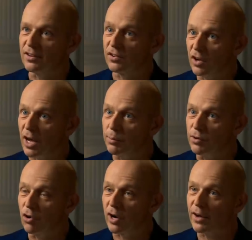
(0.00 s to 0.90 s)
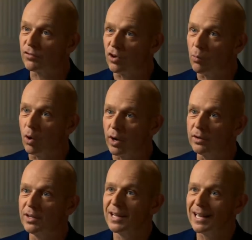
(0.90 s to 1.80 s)
to decide, but you've got to have
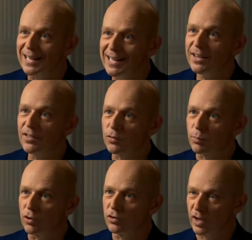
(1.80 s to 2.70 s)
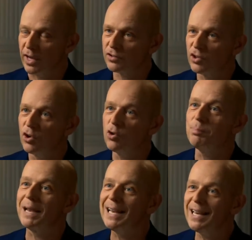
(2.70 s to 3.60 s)
someone leading this process who
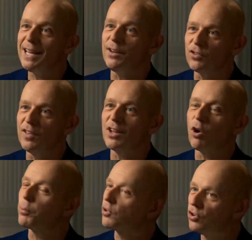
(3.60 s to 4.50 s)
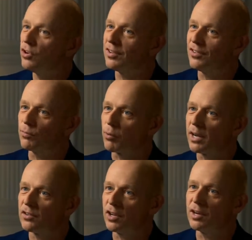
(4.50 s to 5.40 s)
believes in the opportunities of
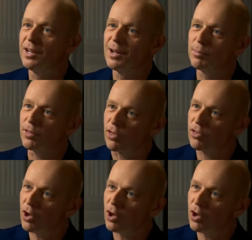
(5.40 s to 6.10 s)
Brexit. But the